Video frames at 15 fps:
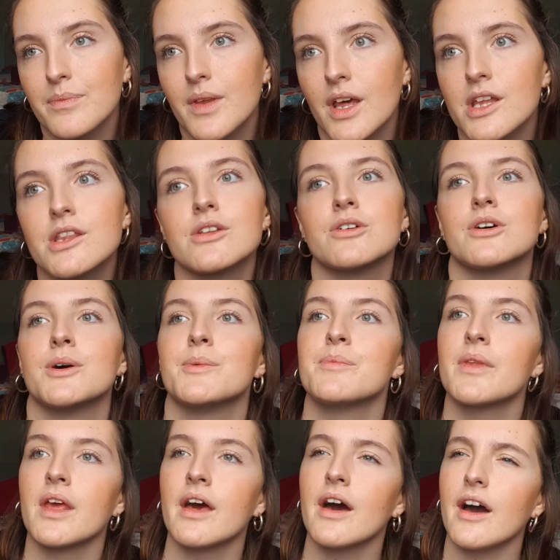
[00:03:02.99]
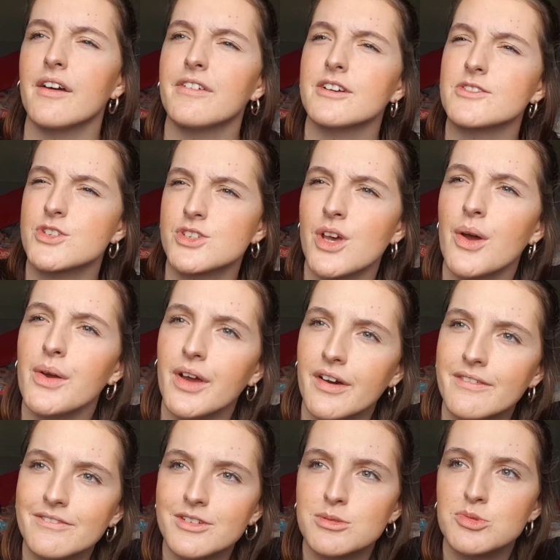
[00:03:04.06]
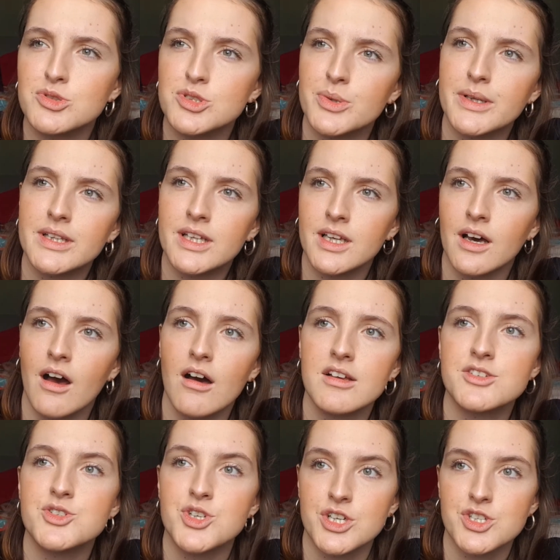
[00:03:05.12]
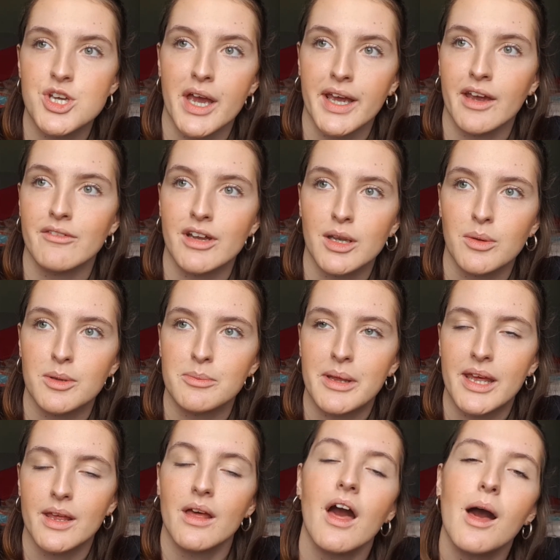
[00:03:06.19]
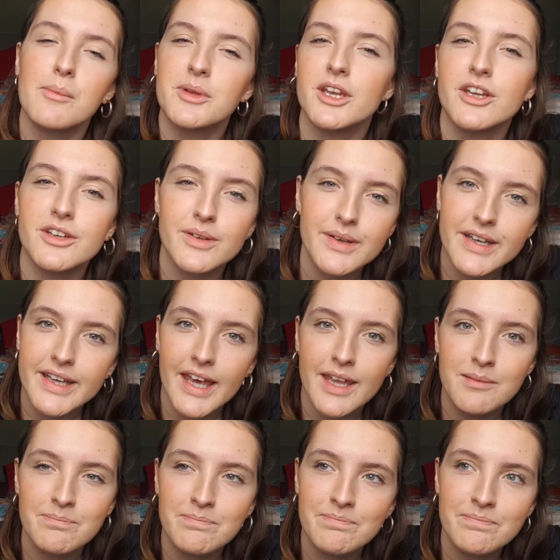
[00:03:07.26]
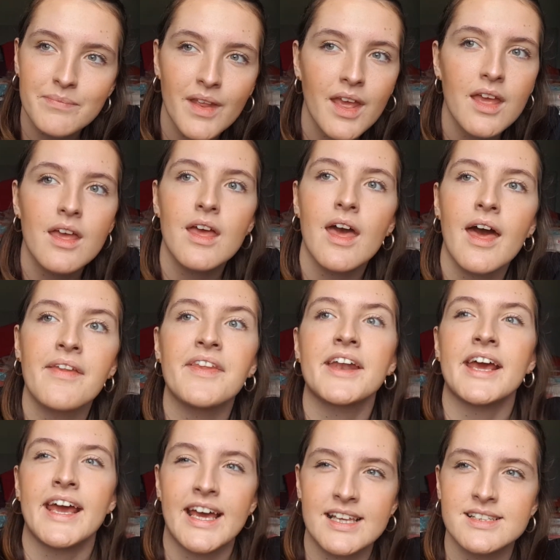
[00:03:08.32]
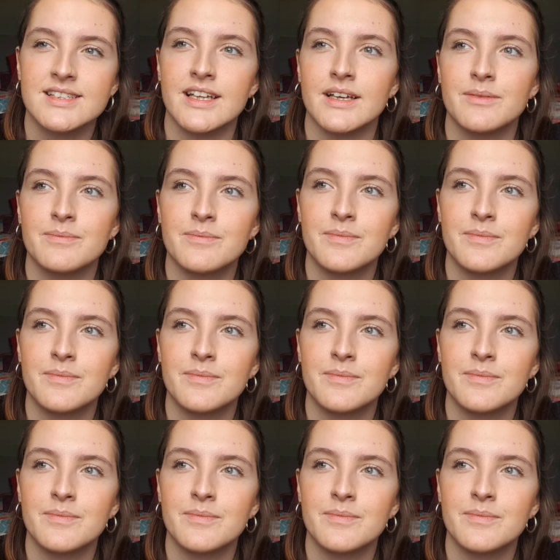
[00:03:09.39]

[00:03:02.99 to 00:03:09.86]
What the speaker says: I thought, I felt so comfortable doing the last chit chat get ready with me, I'm gonna do it again. And then I hated it.